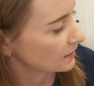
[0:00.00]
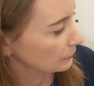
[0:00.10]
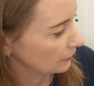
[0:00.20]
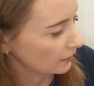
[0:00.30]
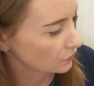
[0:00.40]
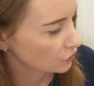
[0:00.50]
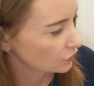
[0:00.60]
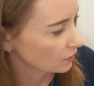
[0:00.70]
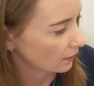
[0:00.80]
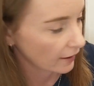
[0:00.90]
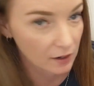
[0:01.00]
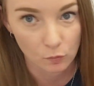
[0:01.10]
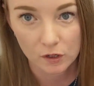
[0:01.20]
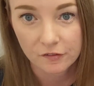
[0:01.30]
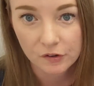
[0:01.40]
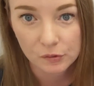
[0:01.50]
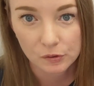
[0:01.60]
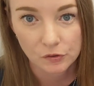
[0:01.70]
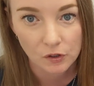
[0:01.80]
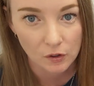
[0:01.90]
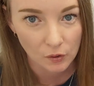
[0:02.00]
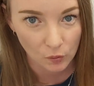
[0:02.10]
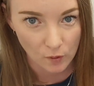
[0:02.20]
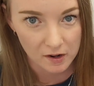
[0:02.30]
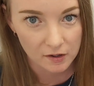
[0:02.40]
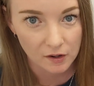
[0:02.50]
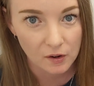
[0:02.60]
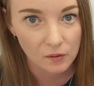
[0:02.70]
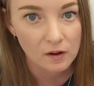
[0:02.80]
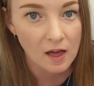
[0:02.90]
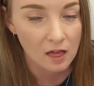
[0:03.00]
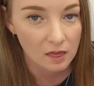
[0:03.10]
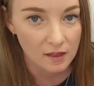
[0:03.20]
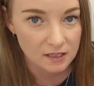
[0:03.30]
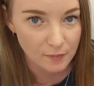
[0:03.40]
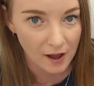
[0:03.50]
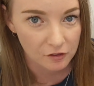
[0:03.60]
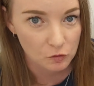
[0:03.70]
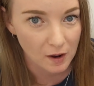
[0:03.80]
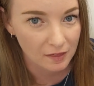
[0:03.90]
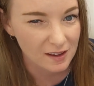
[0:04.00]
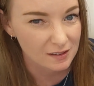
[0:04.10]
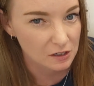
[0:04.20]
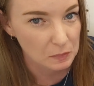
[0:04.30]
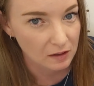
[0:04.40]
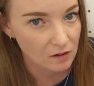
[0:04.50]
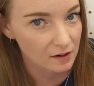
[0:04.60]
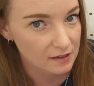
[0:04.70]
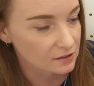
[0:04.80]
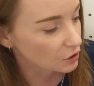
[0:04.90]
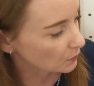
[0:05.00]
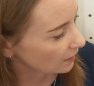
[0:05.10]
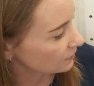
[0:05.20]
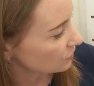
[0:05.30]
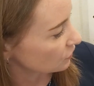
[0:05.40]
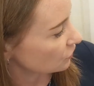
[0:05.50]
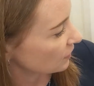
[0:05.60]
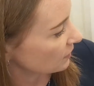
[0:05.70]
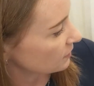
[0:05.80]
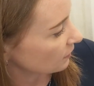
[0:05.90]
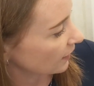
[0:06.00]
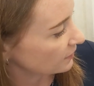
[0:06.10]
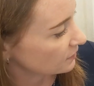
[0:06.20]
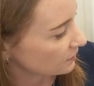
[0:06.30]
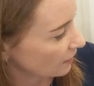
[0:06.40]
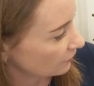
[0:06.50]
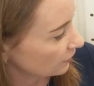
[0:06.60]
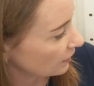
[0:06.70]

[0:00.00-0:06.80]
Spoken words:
some lunch. I am refueled, ready to go. This bathroom I think is gonna be a lot easier because there's just less stuff in